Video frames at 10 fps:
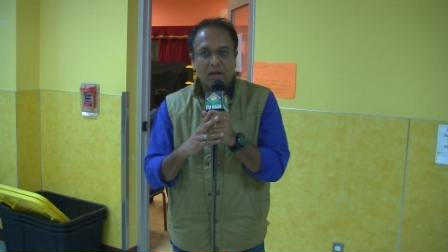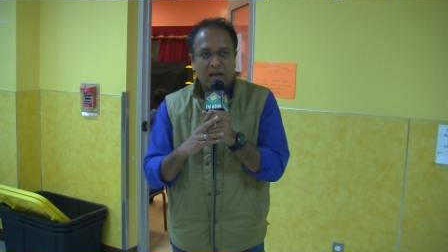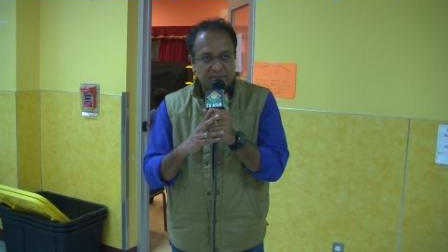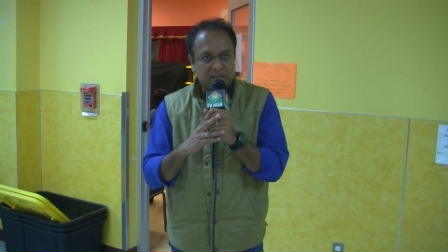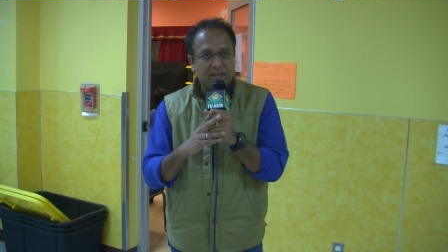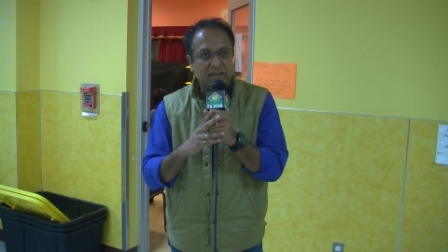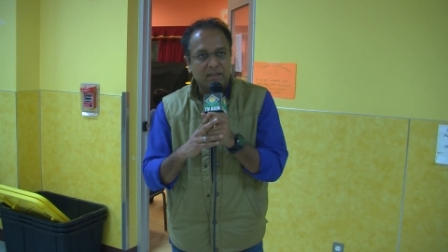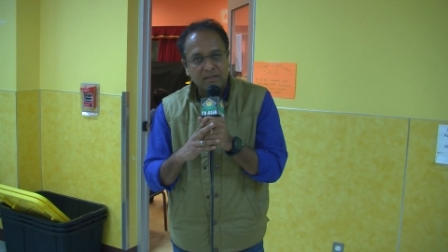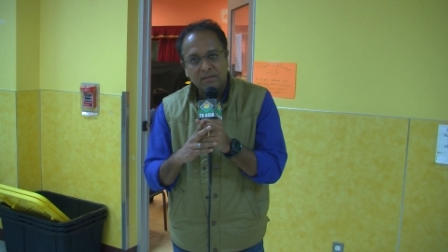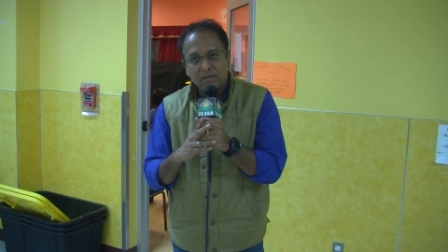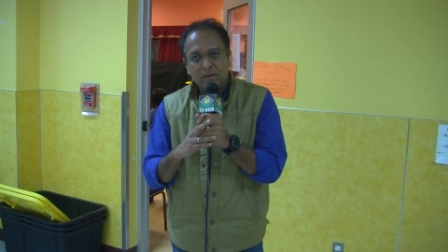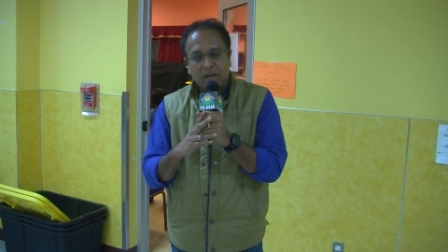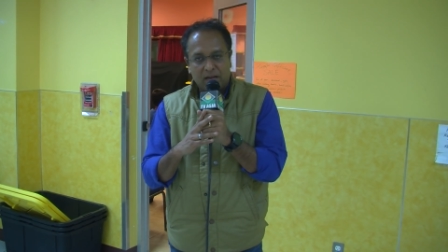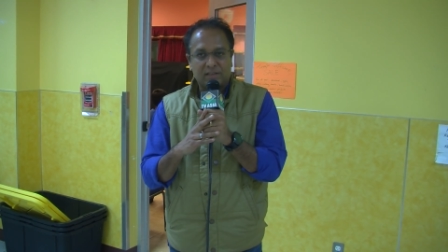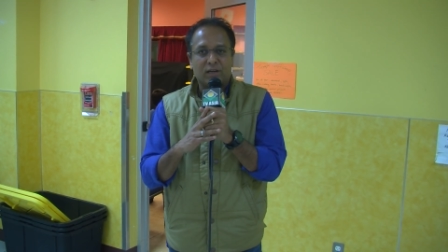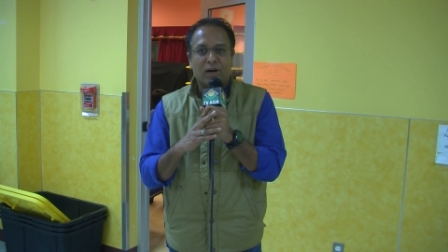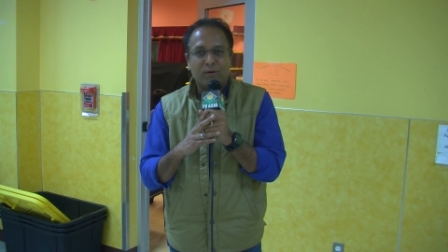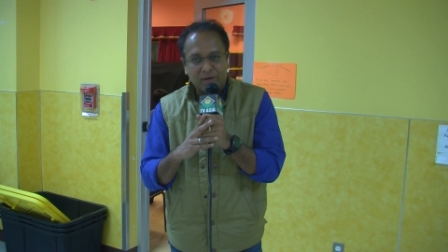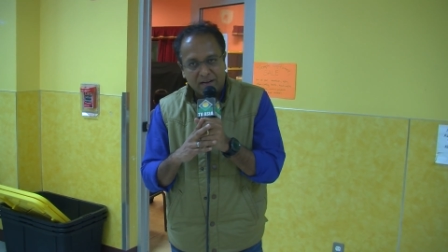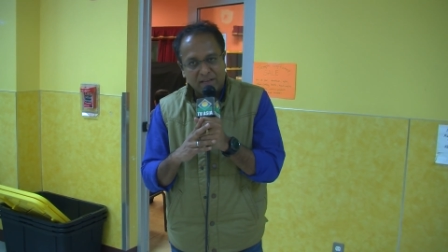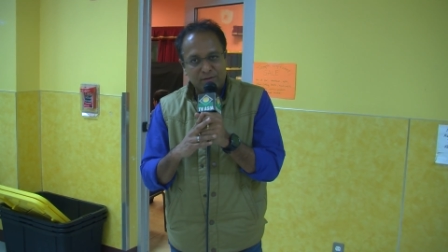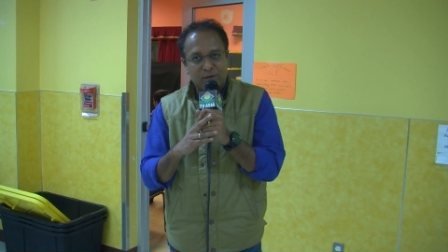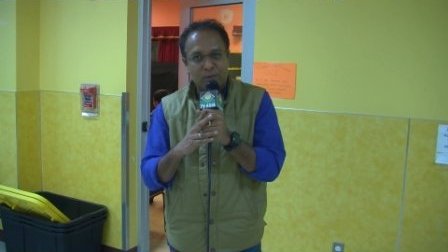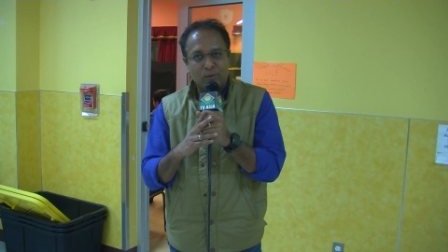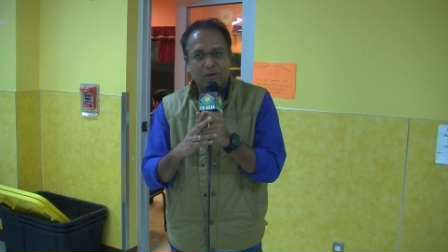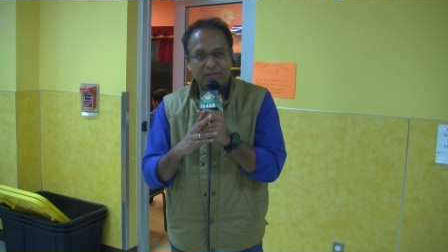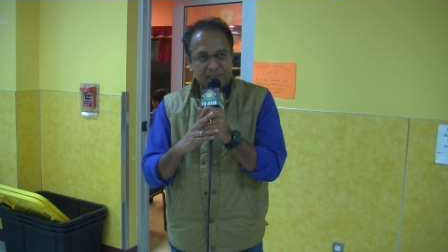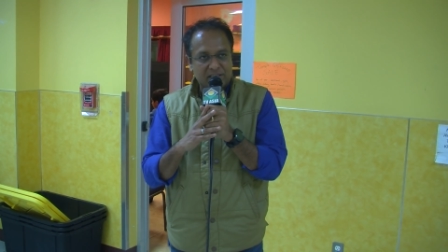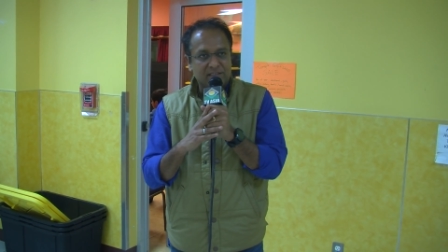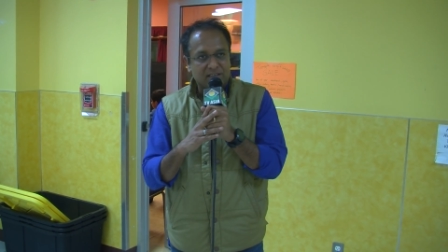as an Indian as a Harvard graduate who could have easily